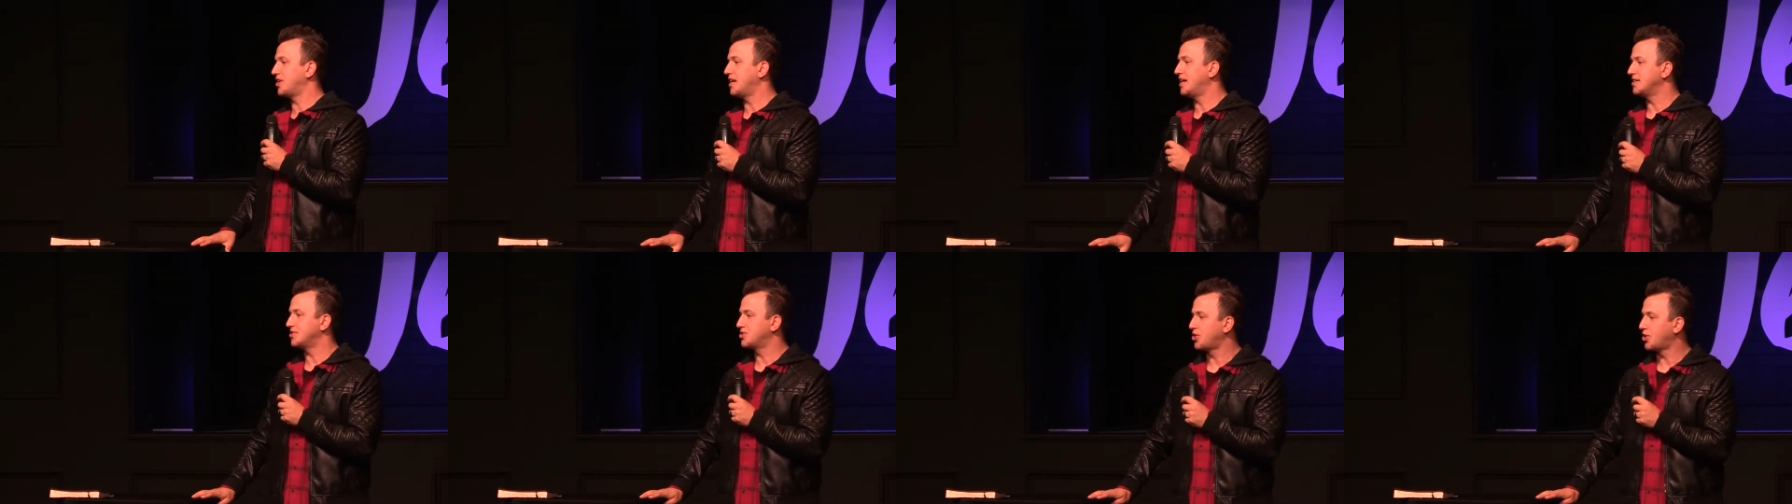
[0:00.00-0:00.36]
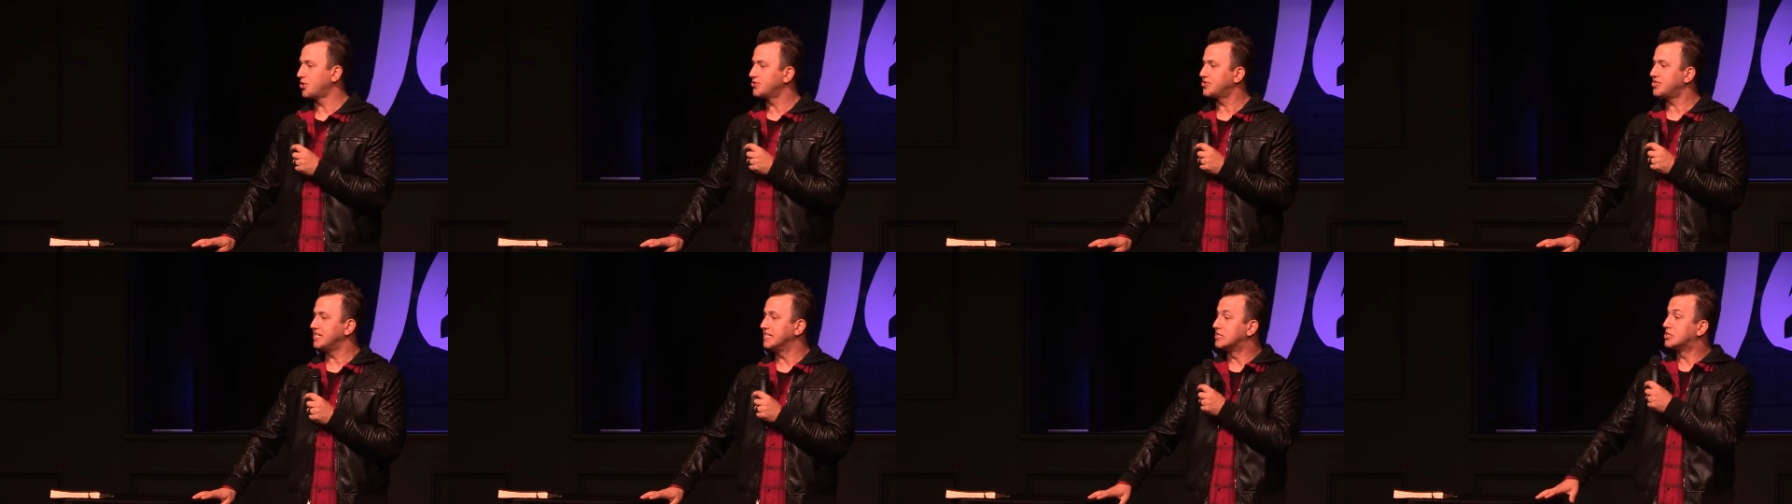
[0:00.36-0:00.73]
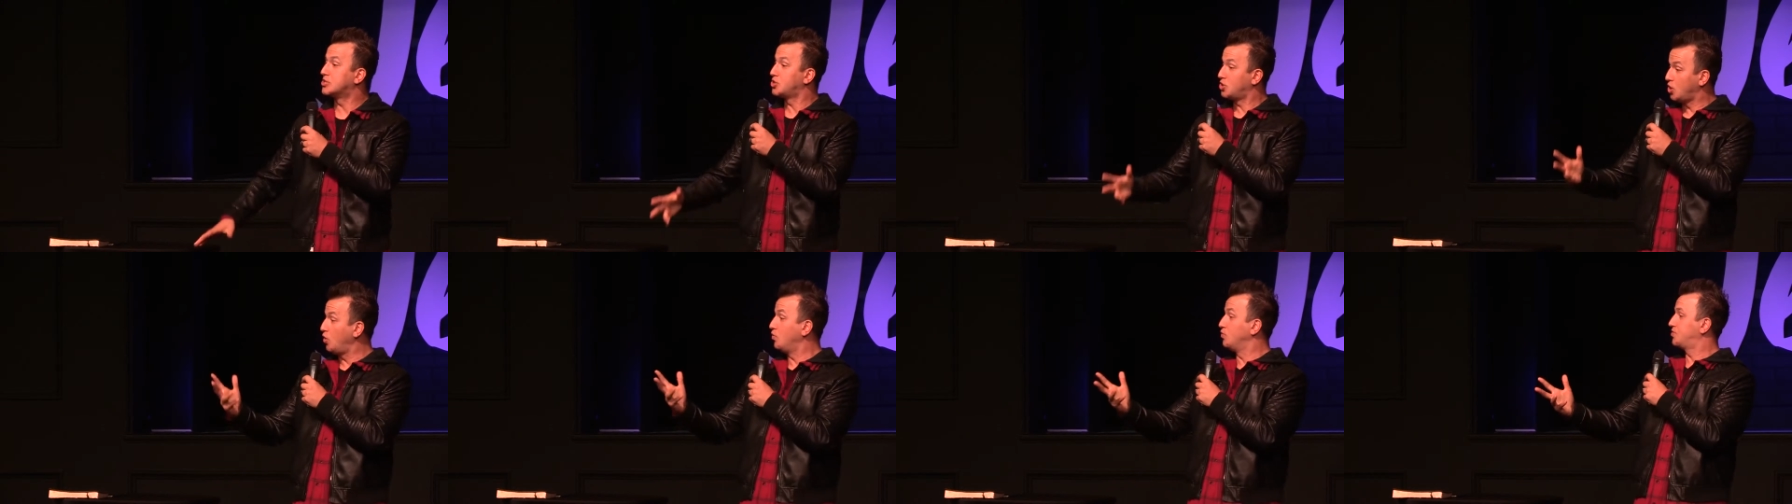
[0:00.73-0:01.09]
uh, church in
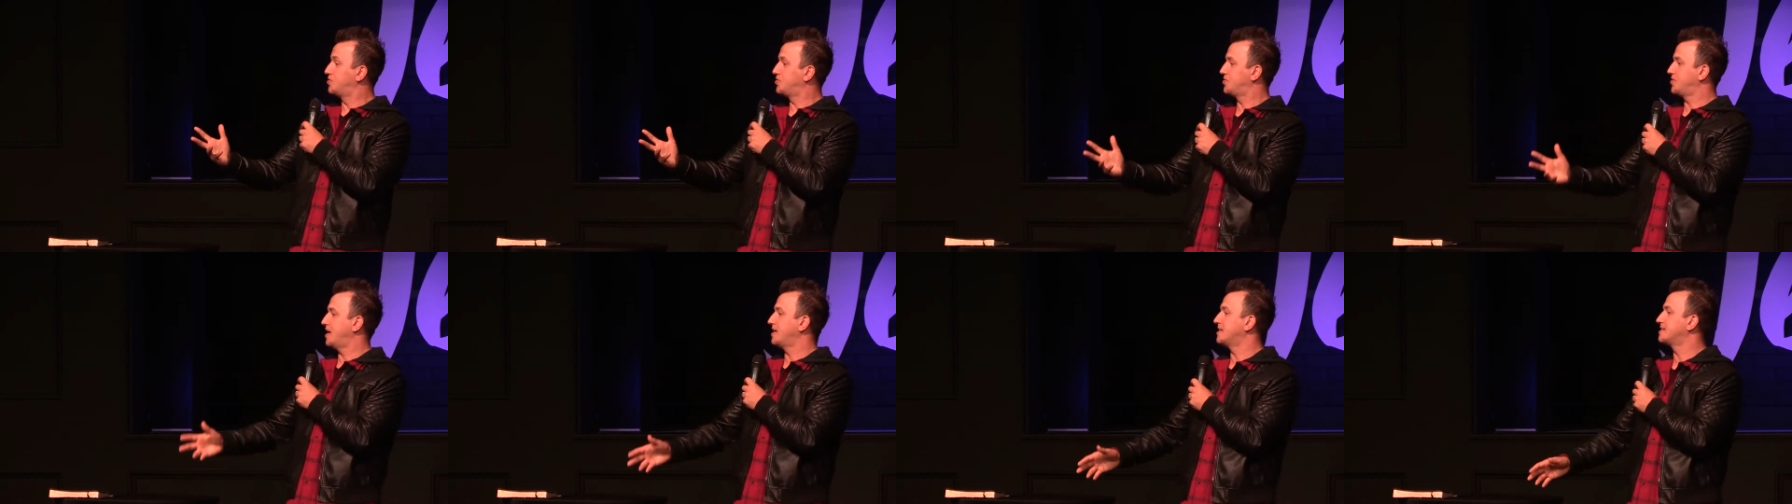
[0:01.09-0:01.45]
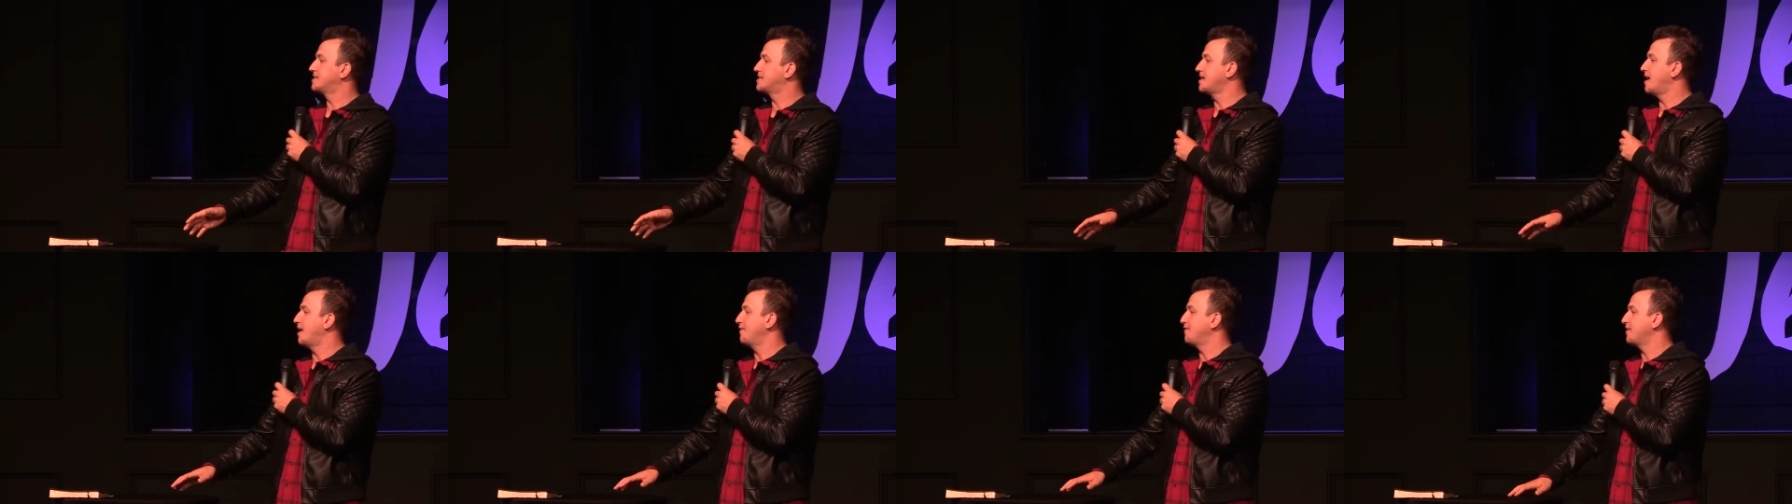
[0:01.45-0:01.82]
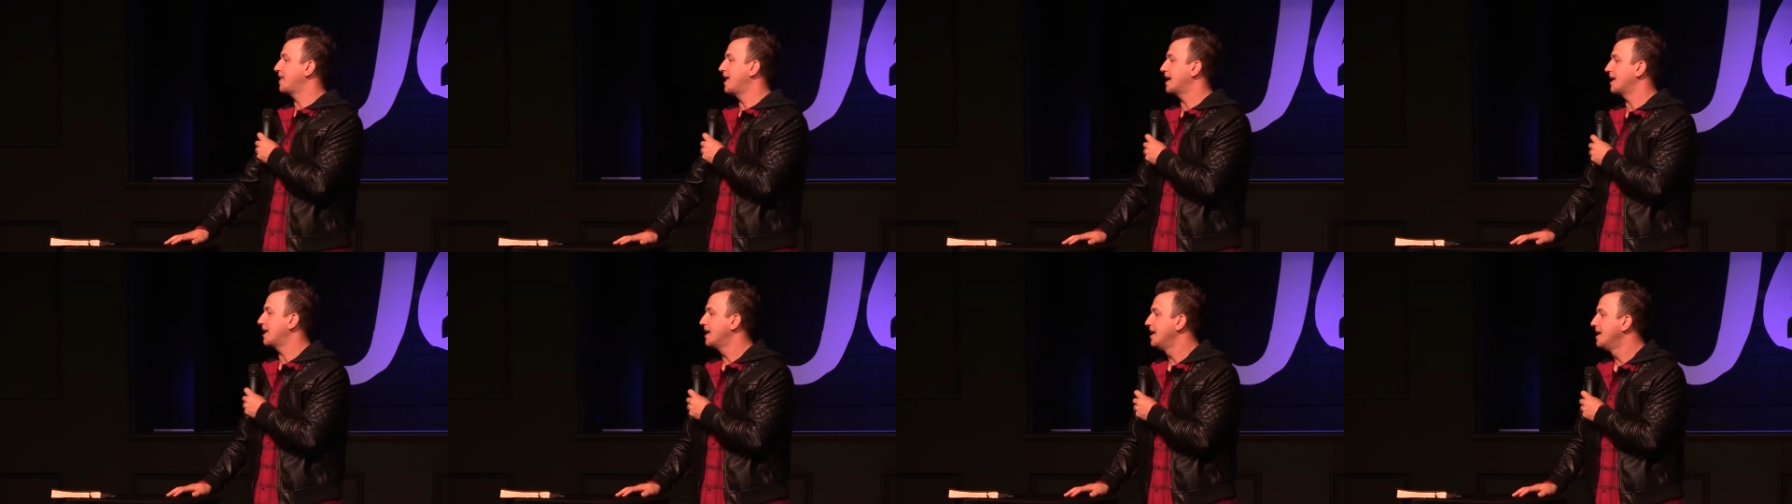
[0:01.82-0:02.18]
suits and stuff.
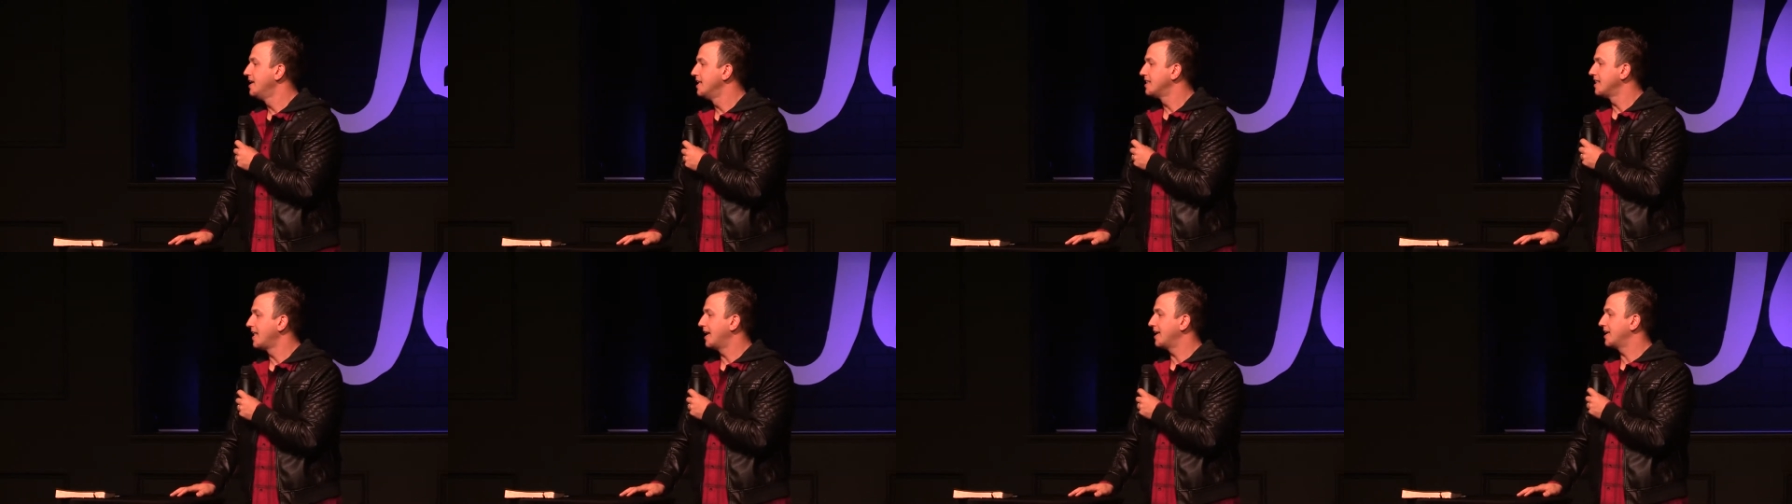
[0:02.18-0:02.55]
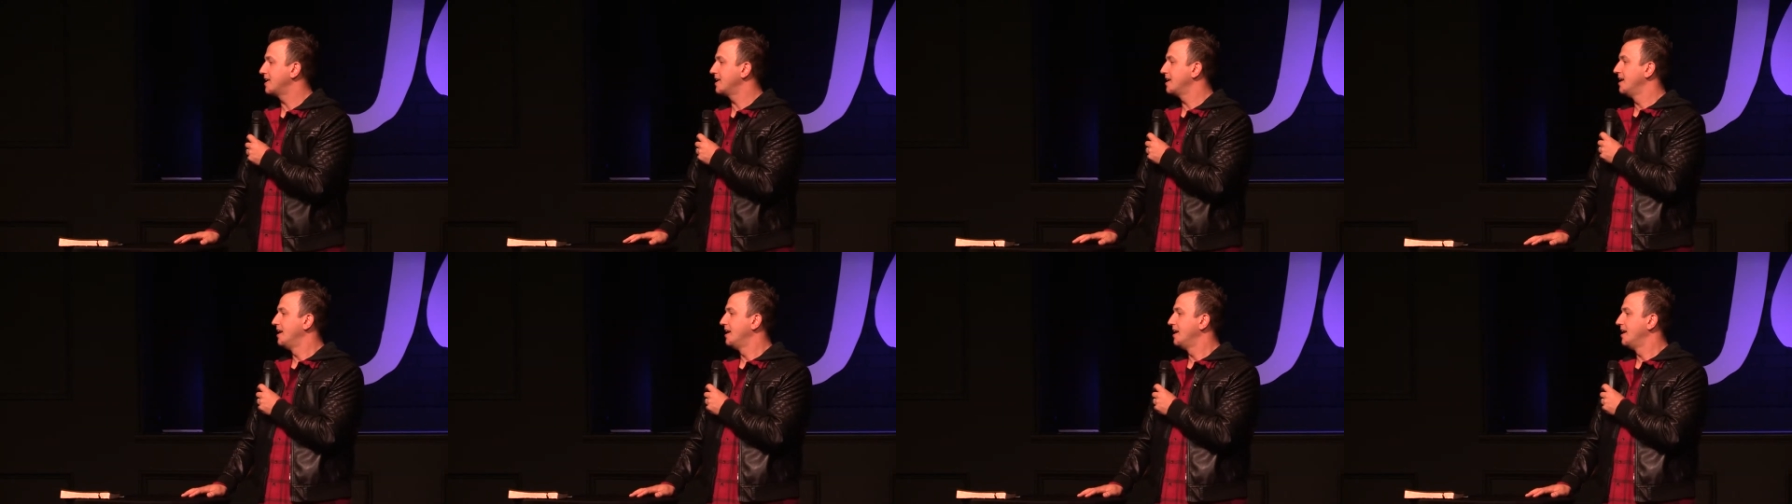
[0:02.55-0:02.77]
Like, like